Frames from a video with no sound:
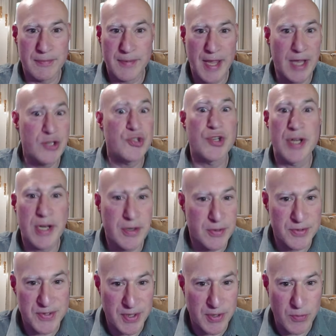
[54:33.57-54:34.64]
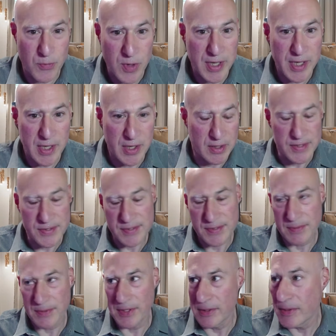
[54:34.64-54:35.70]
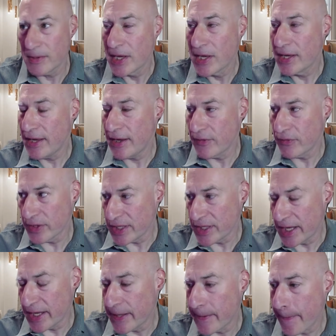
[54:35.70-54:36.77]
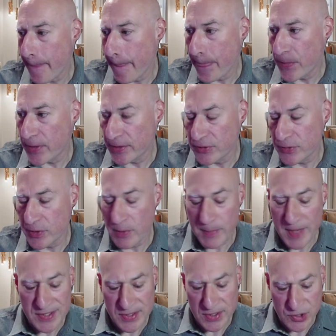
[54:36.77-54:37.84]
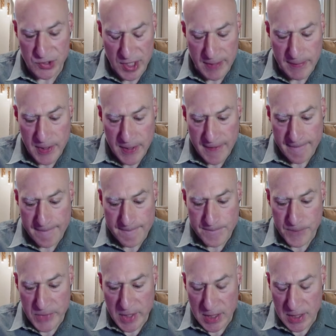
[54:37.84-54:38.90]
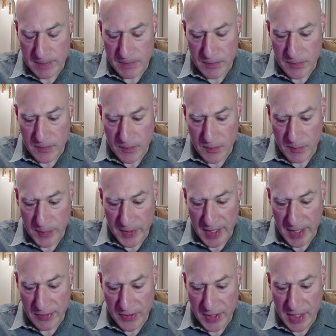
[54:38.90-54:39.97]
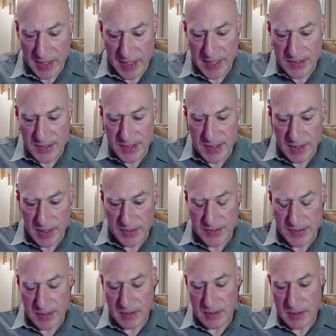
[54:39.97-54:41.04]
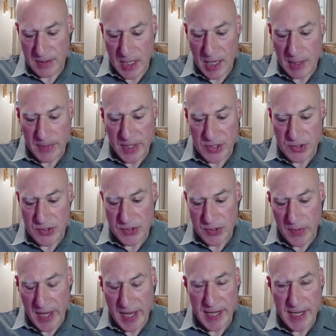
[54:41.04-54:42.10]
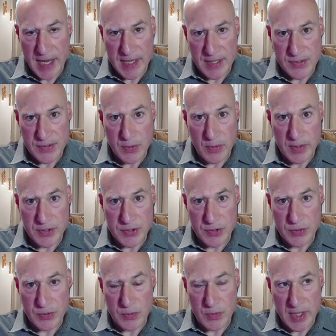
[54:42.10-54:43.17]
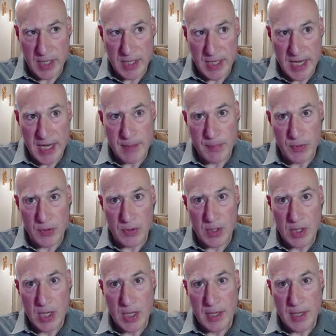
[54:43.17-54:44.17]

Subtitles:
engineers that are working on this every day that do an amazing job. But I think that it's the combination. So AI is going to enable